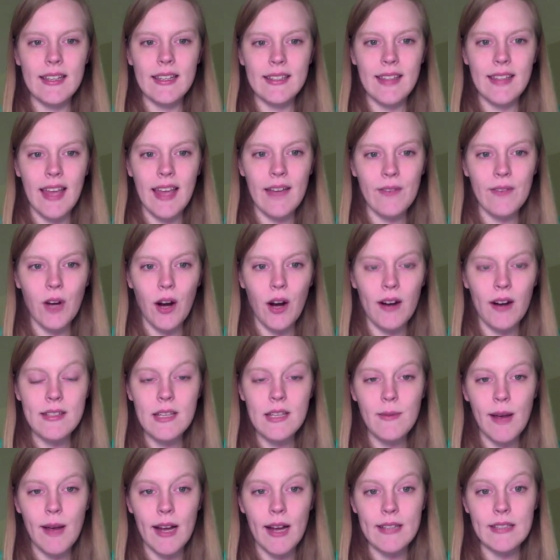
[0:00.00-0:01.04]
have a hard
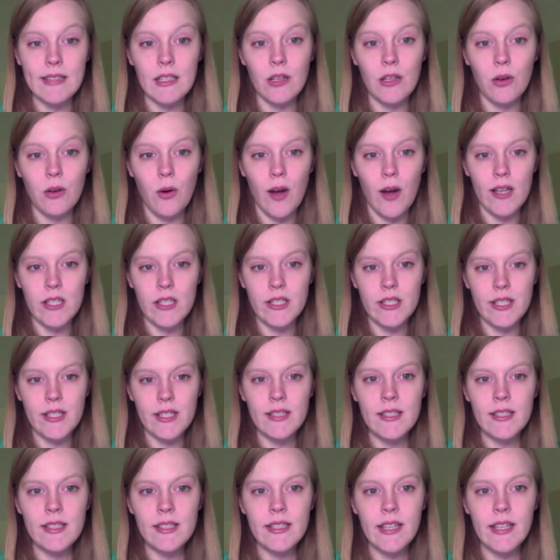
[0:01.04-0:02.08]
time asking
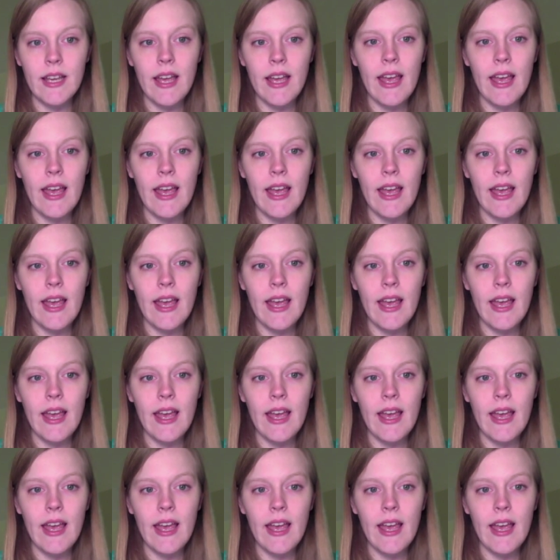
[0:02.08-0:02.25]
questions,